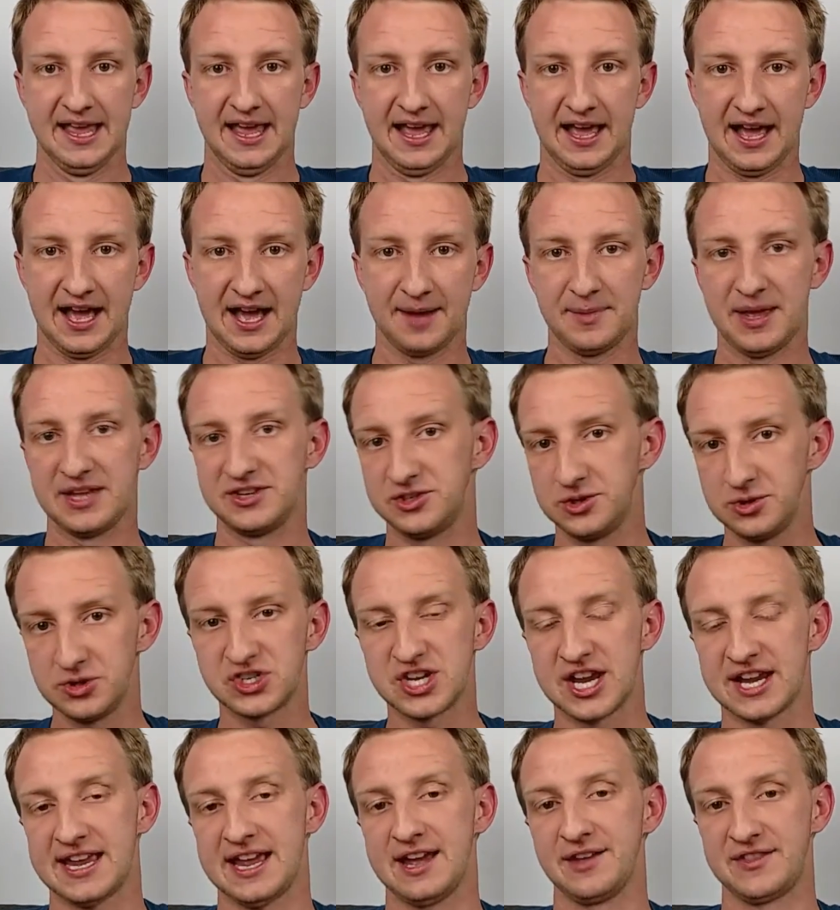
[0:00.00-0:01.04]
And do
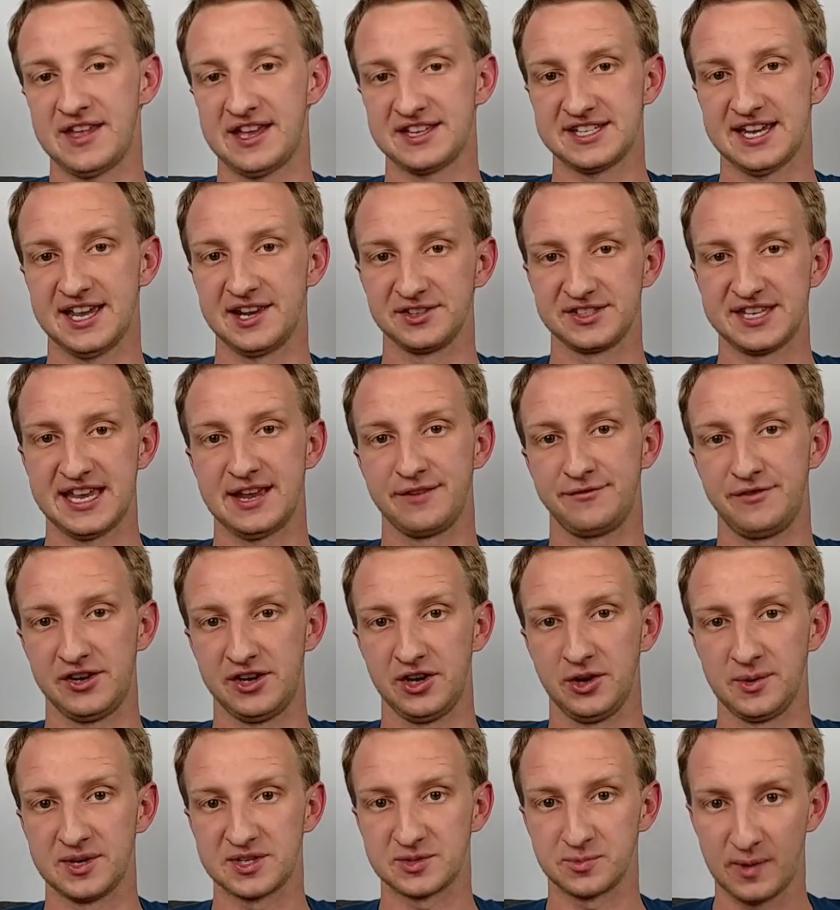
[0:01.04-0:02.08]
check out that title tag
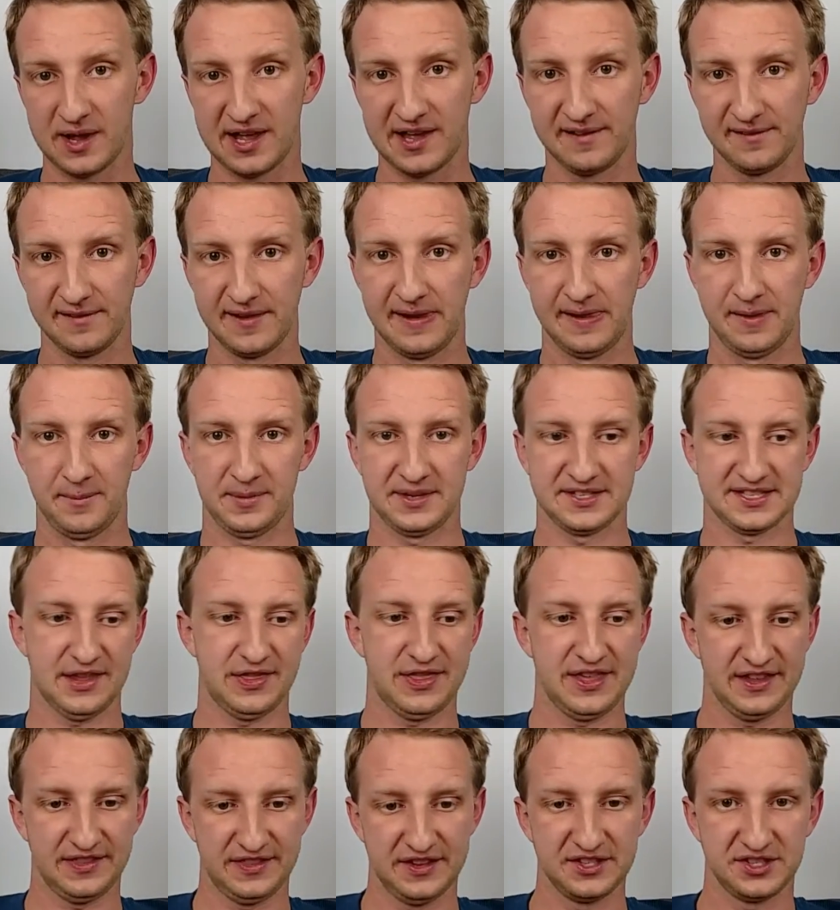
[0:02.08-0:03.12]
video as well, because I
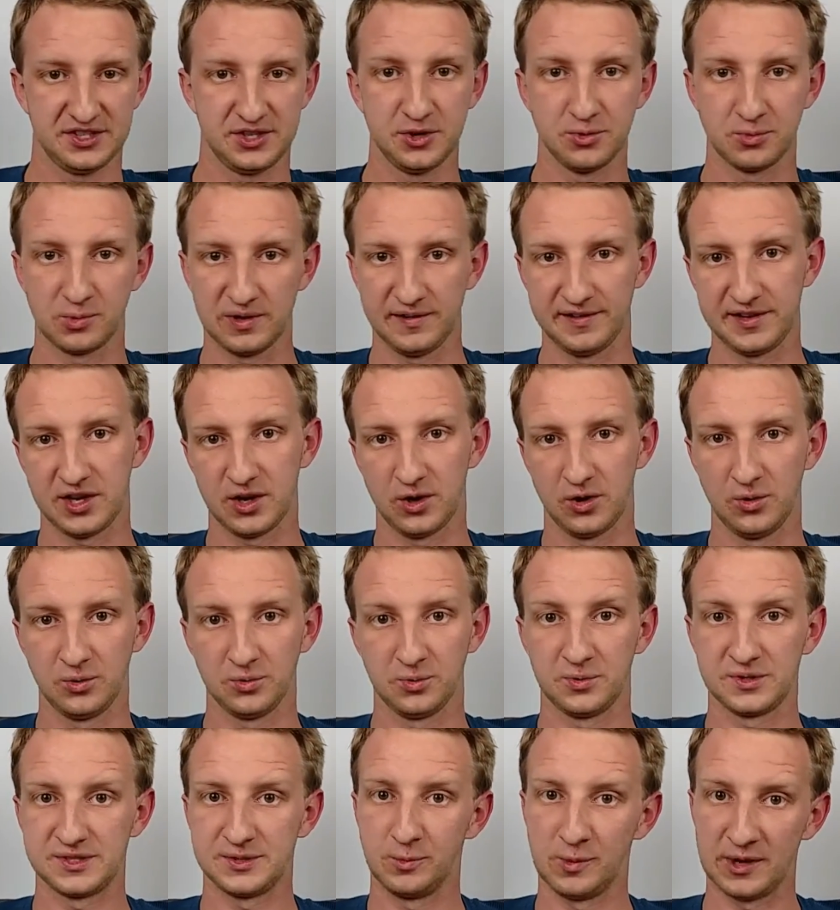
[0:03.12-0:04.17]
think these two really go
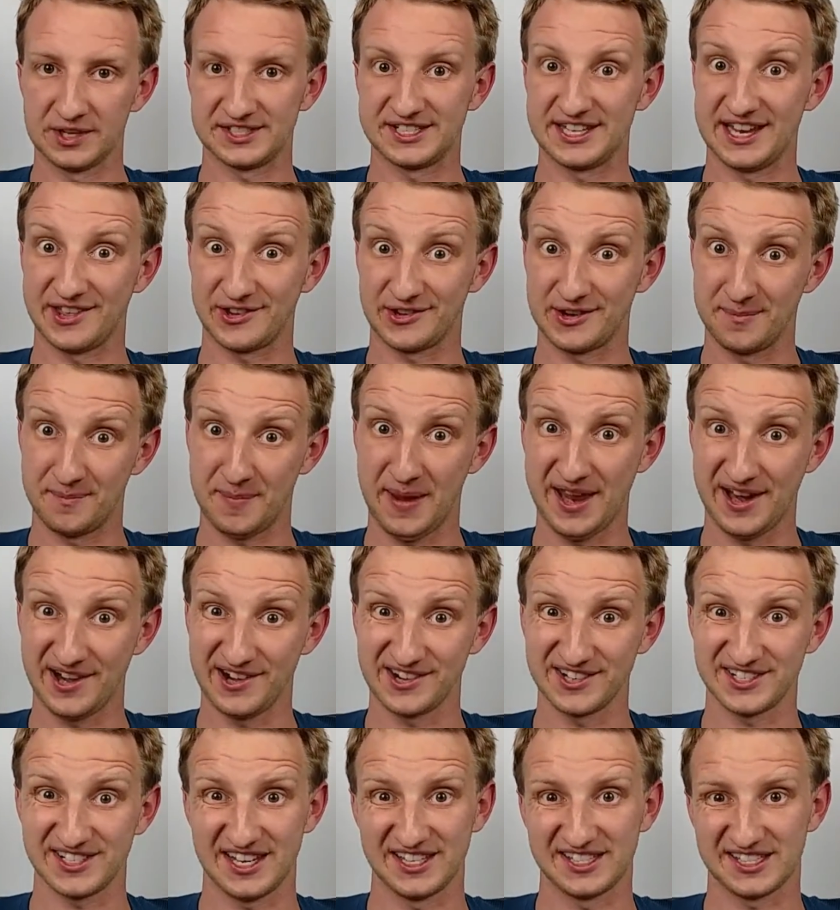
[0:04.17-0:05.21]
well together in
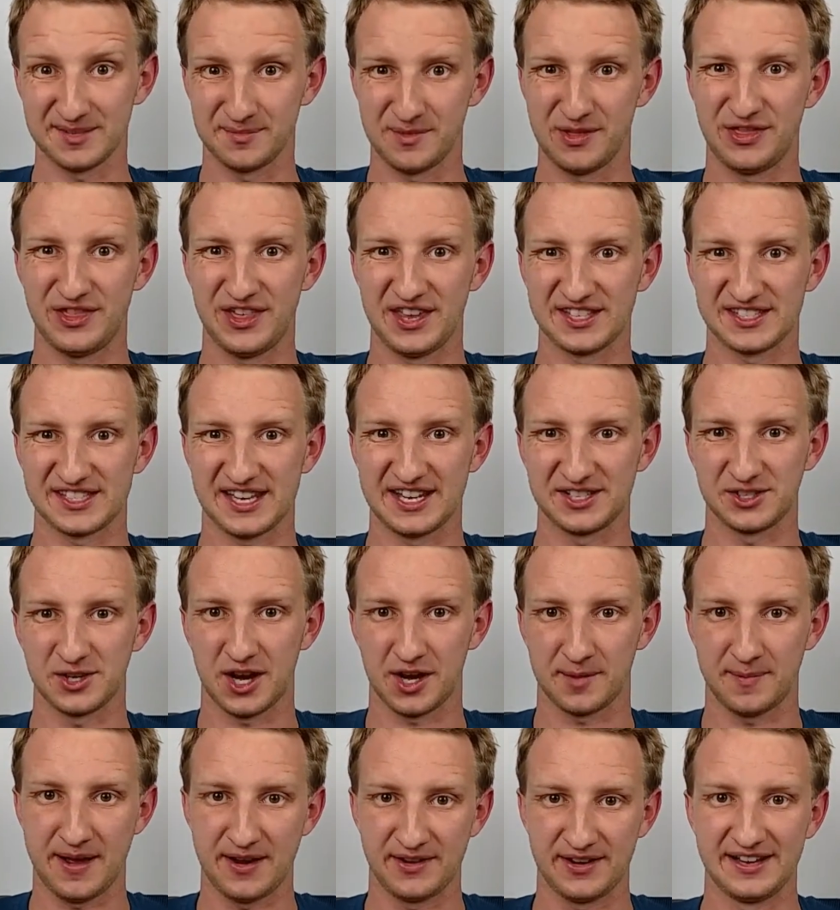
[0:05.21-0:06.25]
pairs, and some of the things that I talk
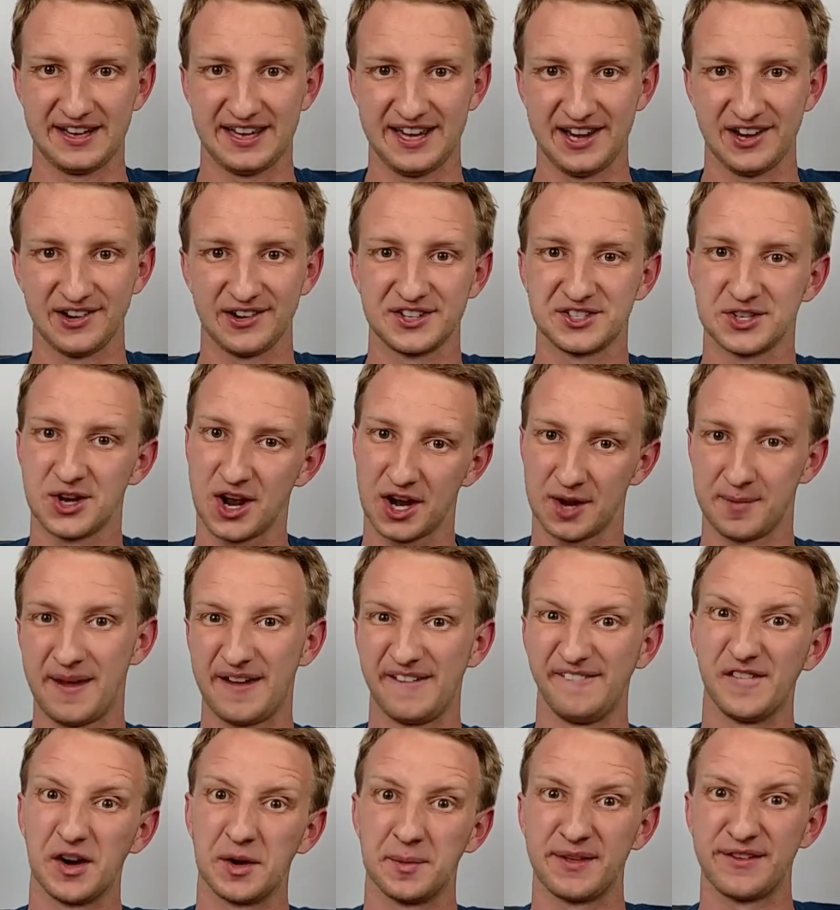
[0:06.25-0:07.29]
about in here I talk about
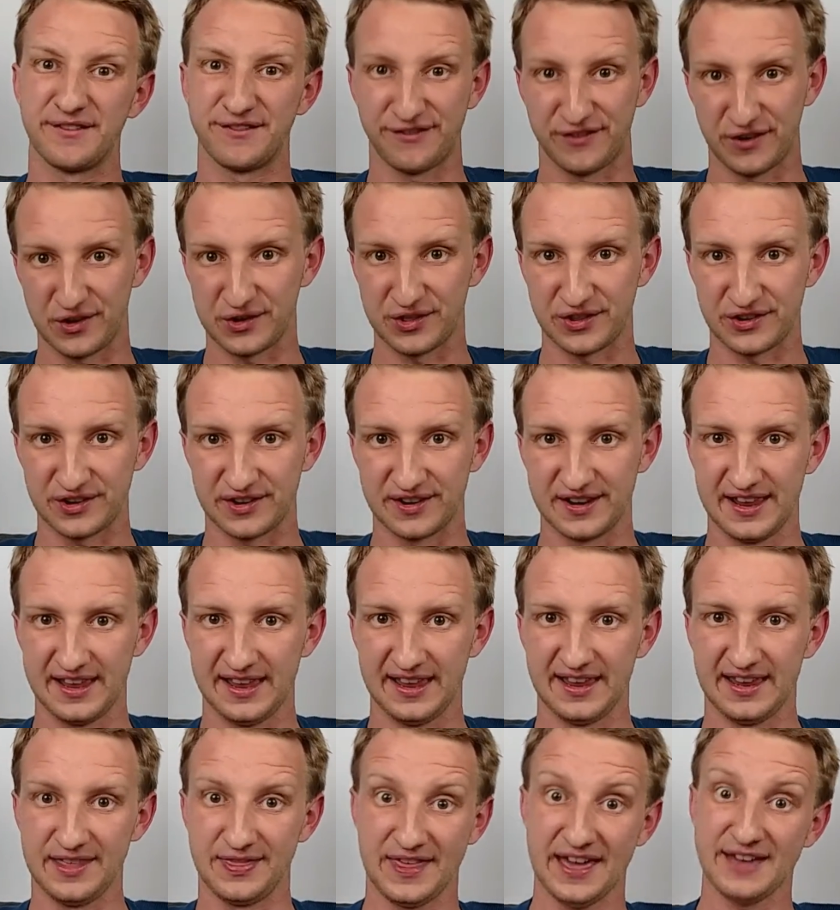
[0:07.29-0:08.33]
a little bit further
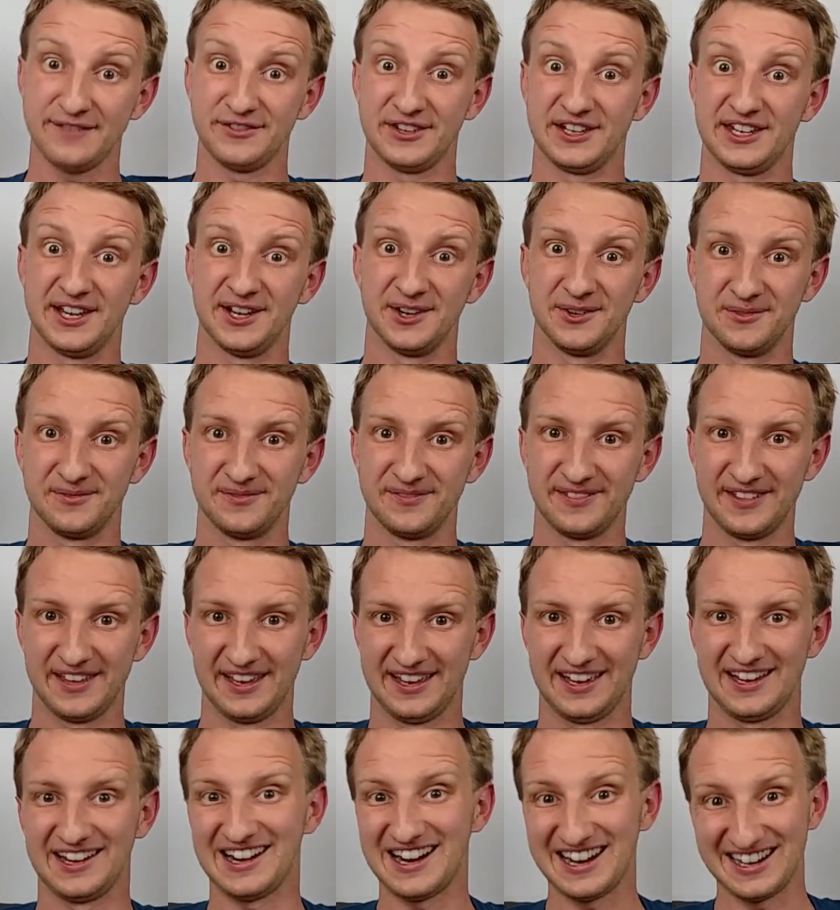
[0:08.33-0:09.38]
in that video.
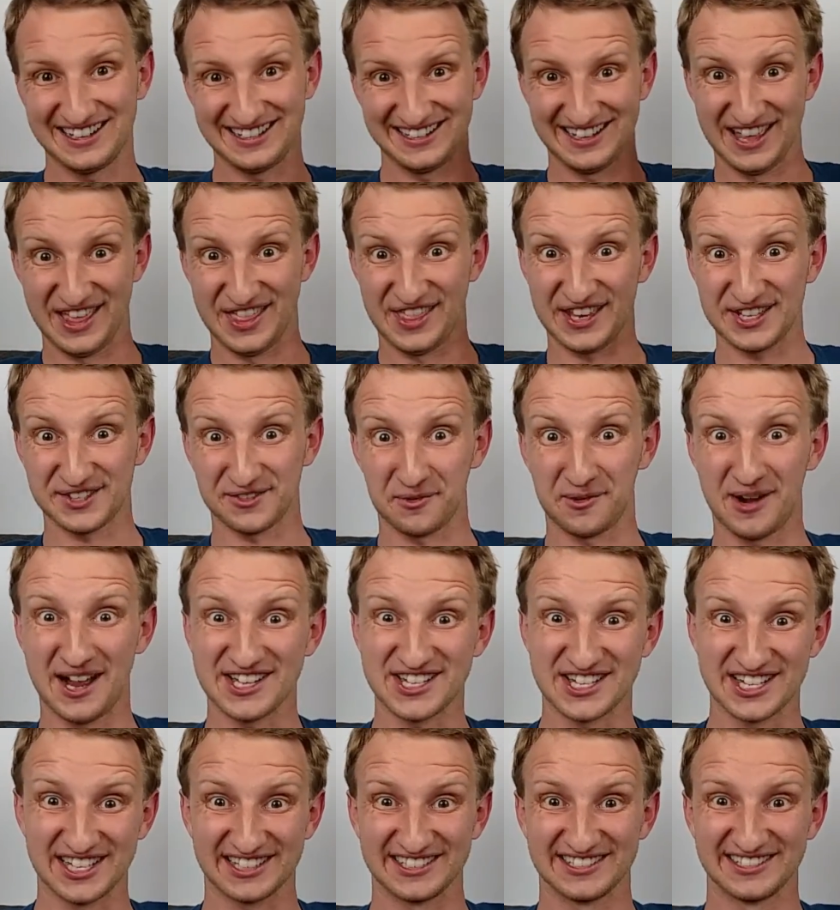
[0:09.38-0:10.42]
All right, thanks for
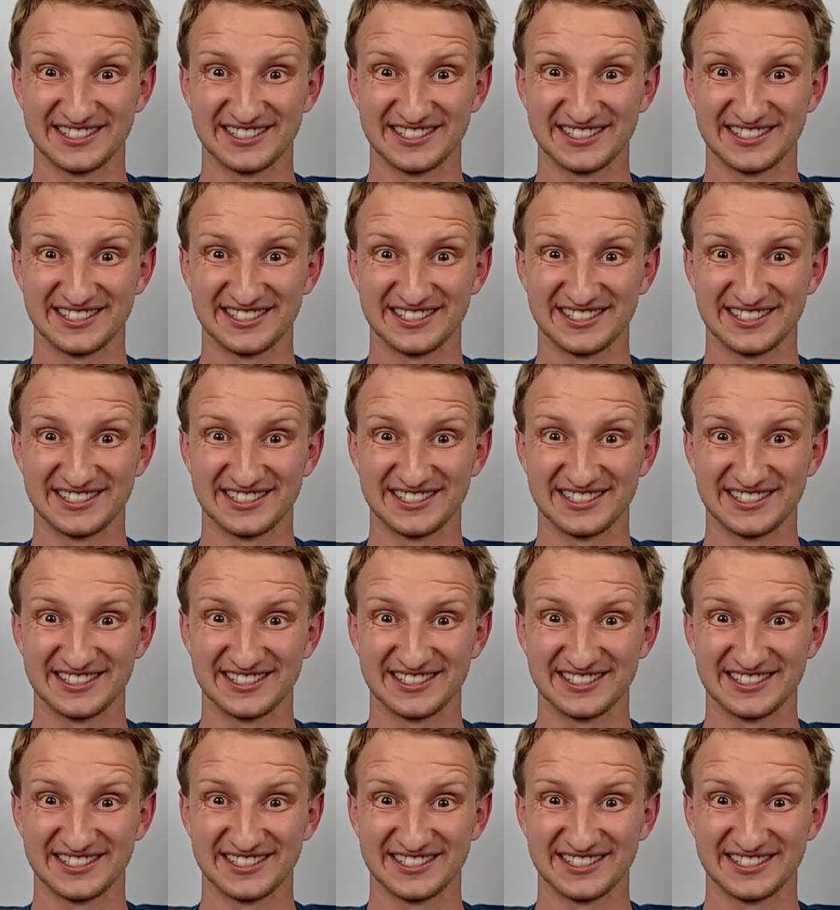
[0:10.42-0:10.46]
watching.